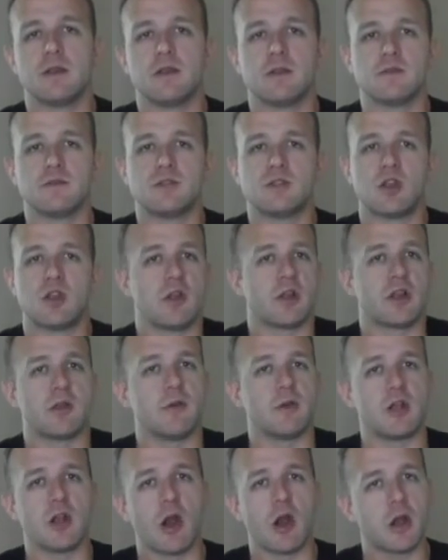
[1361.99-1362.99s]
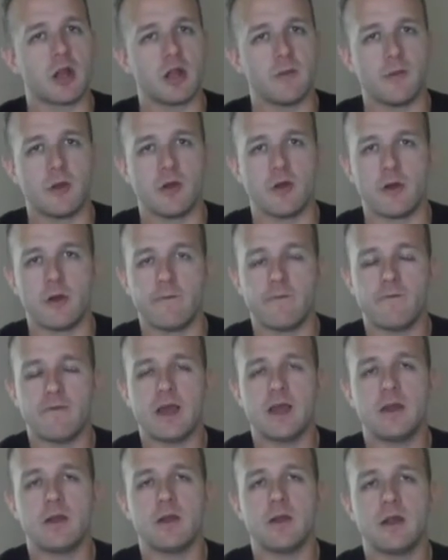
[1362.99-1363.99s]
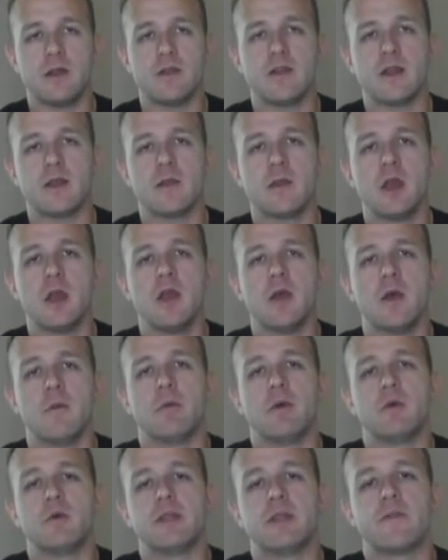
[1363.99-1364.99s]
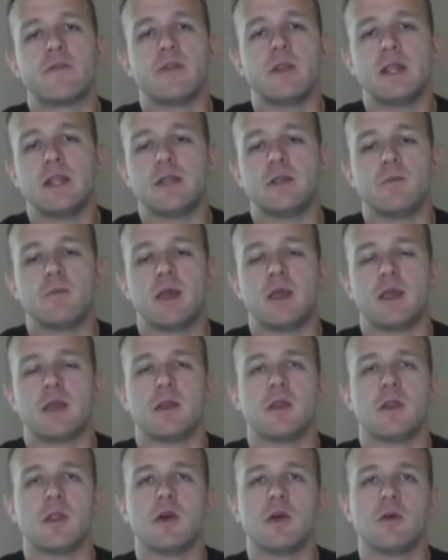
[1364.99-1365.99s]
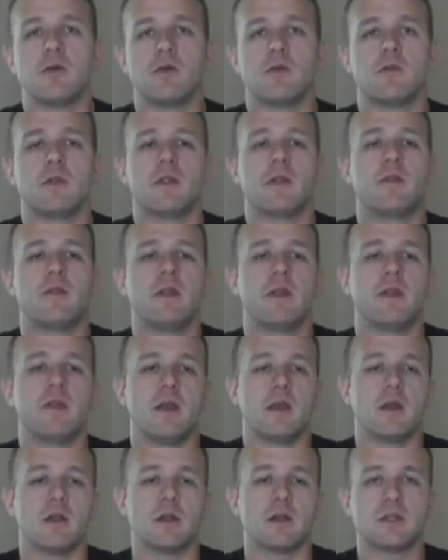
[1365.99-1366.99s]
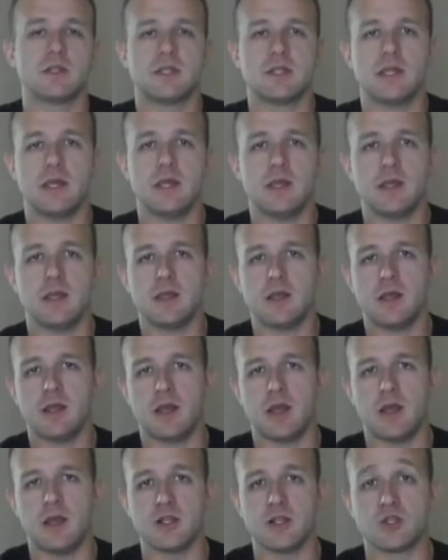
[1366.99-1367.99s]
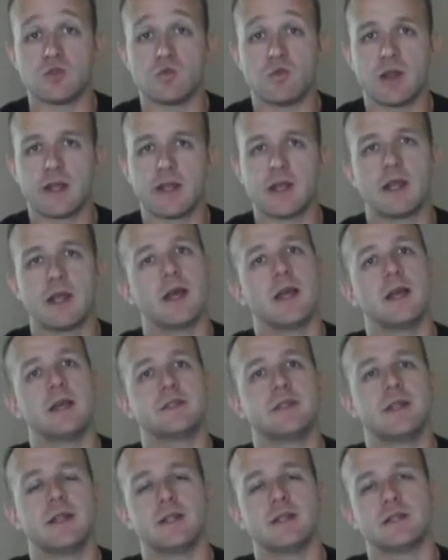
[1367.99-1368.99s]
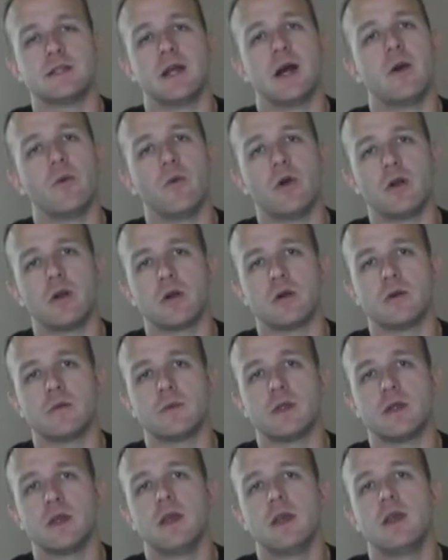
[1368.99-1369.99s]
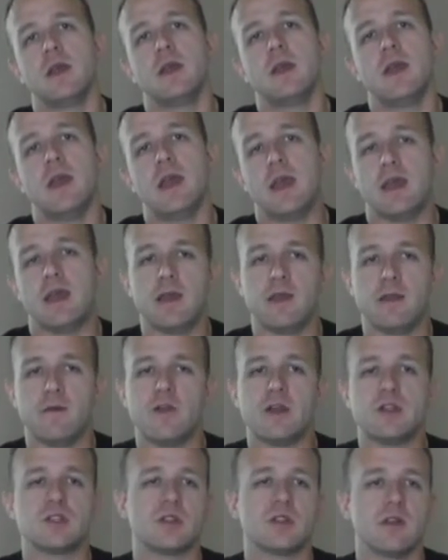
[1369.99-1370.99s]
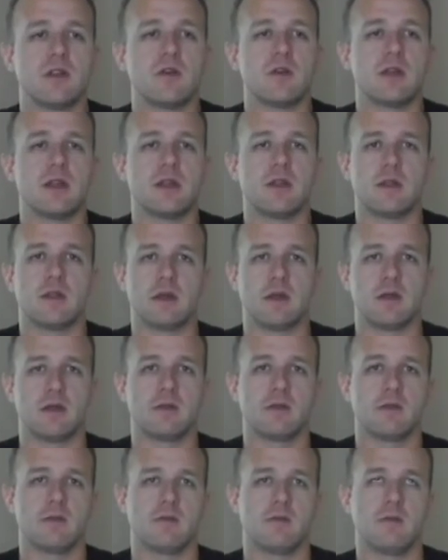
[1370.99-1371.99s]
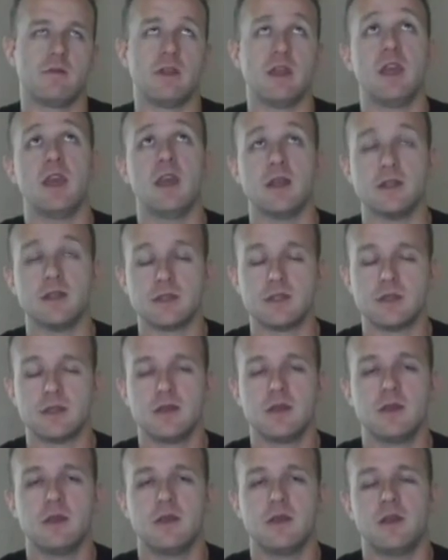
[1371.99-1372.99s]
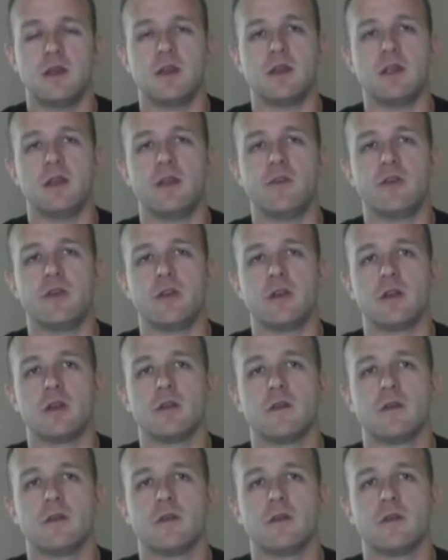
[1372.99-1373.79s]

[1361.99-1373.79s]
start like a big argument or a fight or anything, but we definitely need to make it known that they are seen and it's recognized and it's not welcome. And eventually they'll get the hint and either